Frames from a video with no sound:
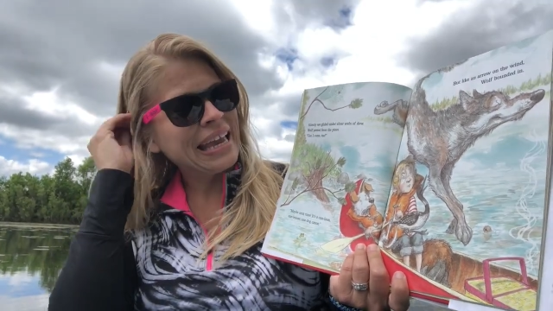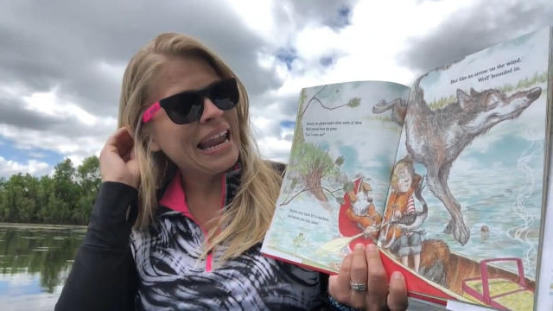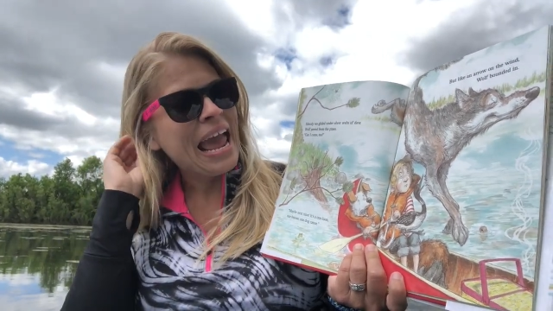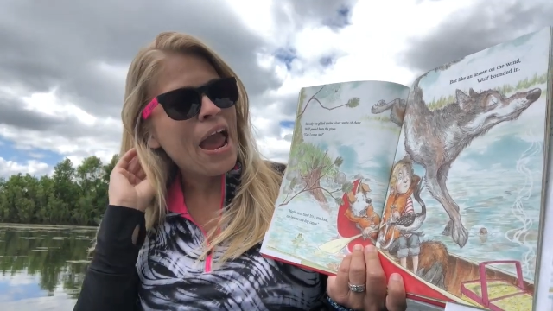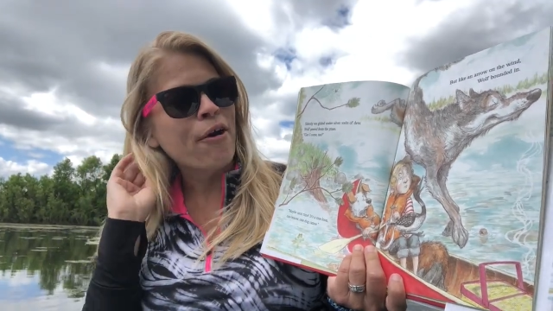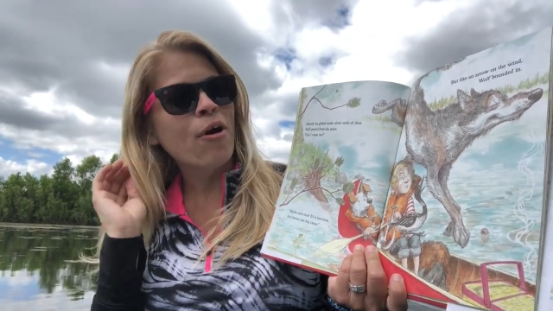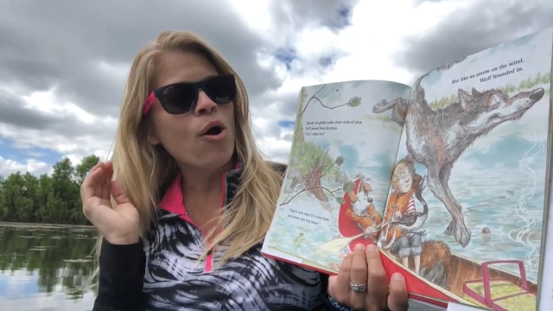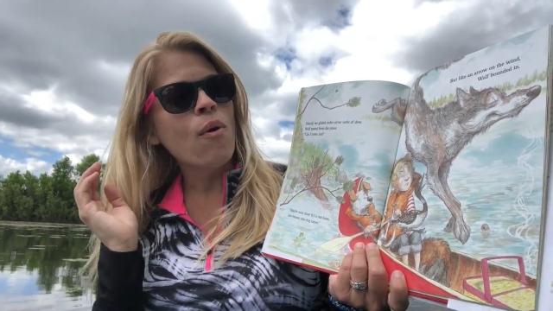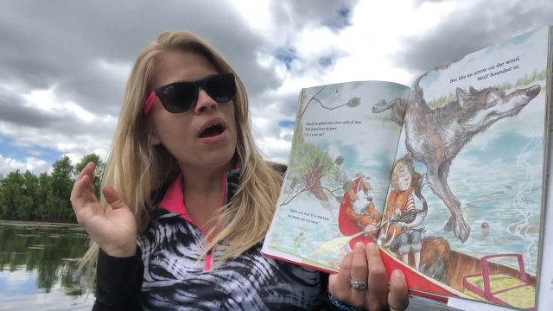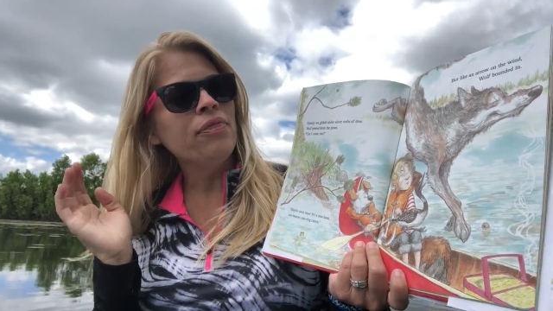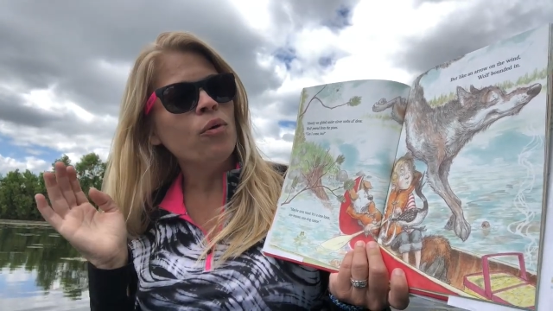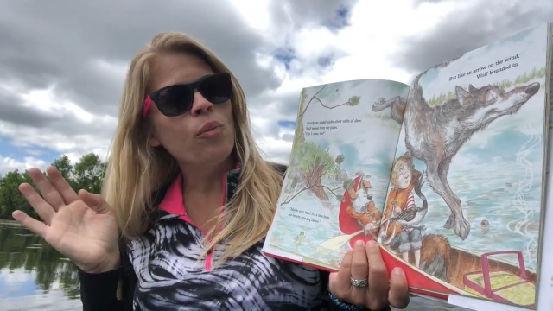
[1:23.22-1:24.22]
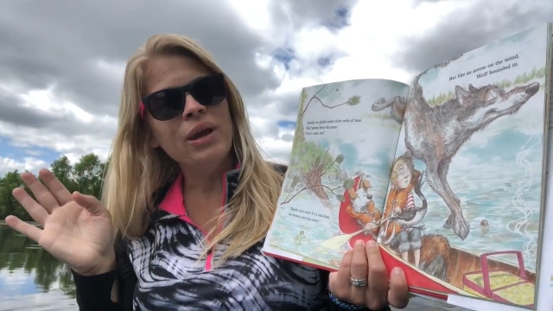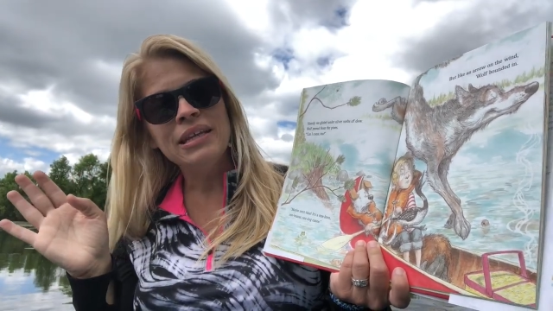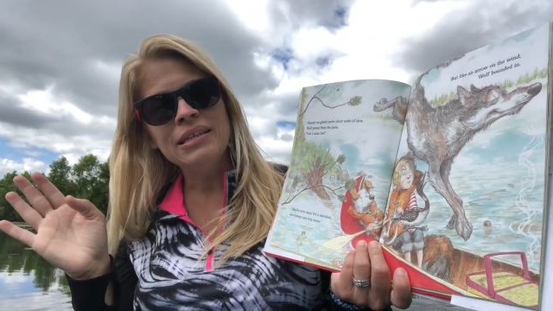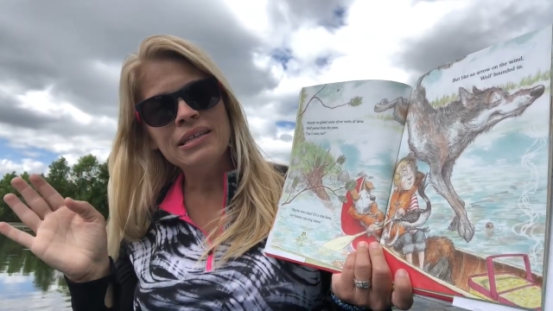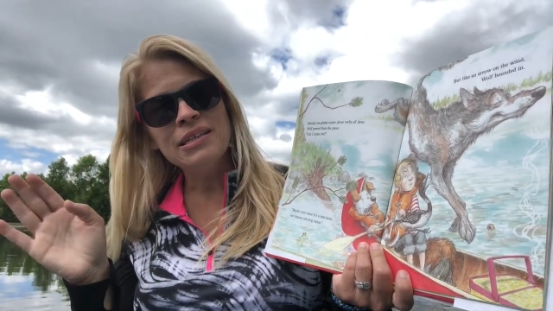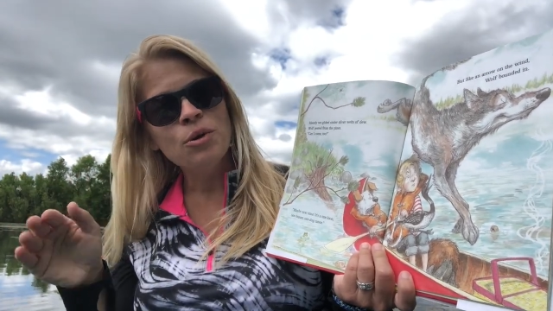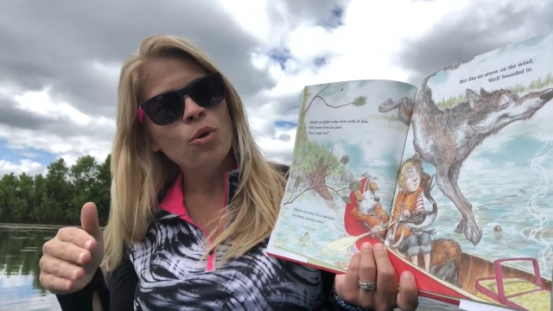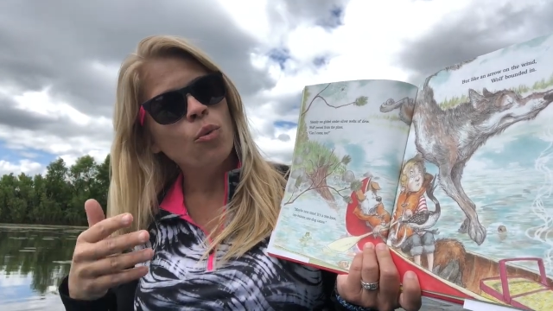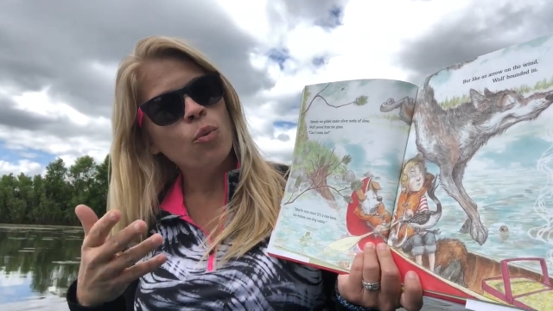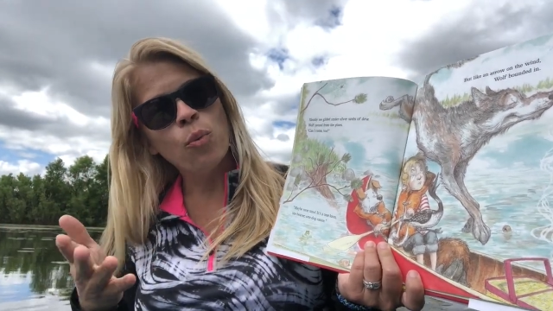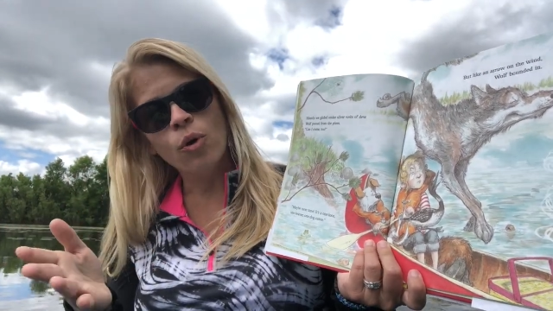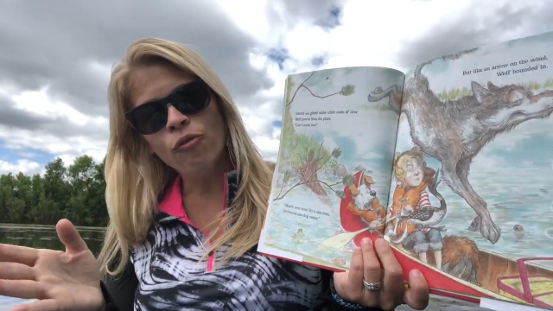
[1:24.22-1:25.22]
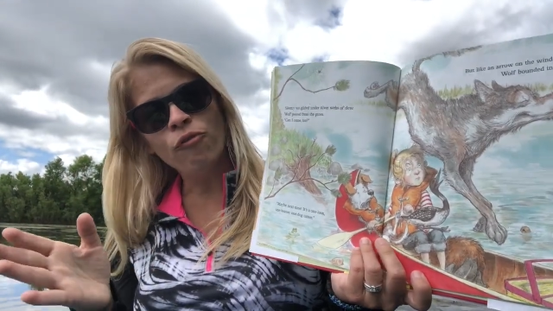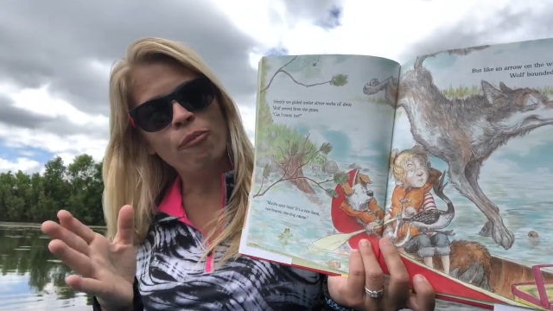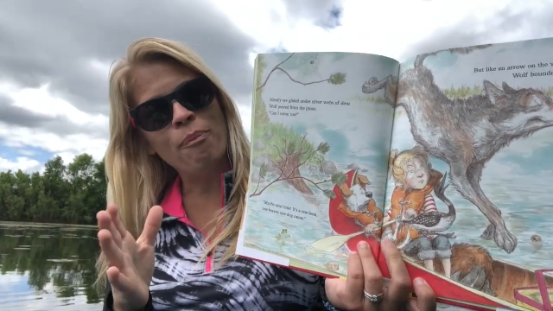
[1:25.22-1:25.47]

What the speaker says: an arrow on the wind, Wolf